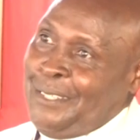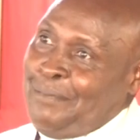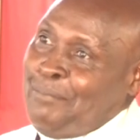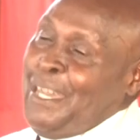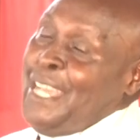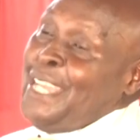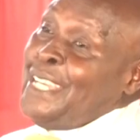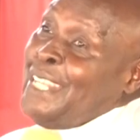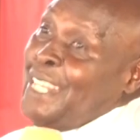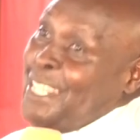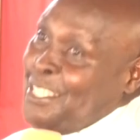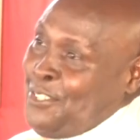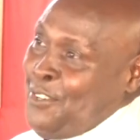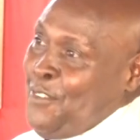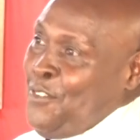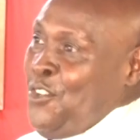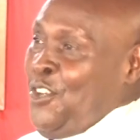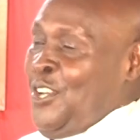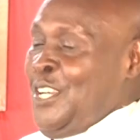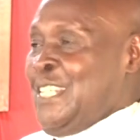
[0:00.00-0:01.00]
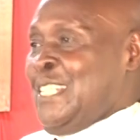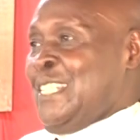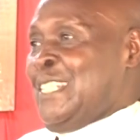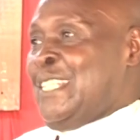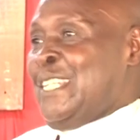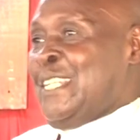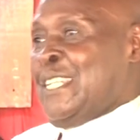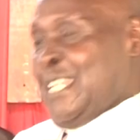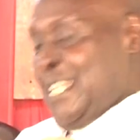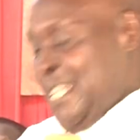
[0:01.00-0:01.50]
by grace of God,
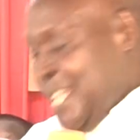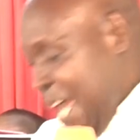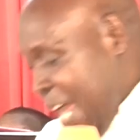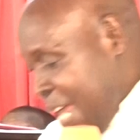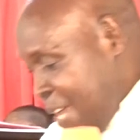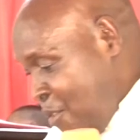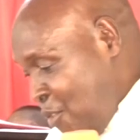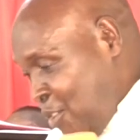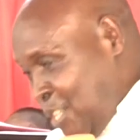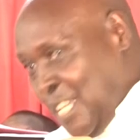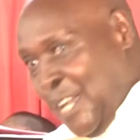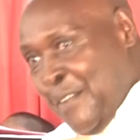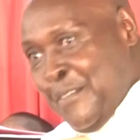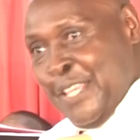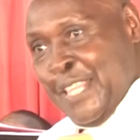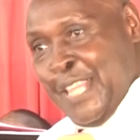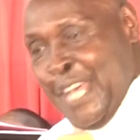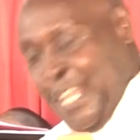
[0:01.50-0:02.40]
I was having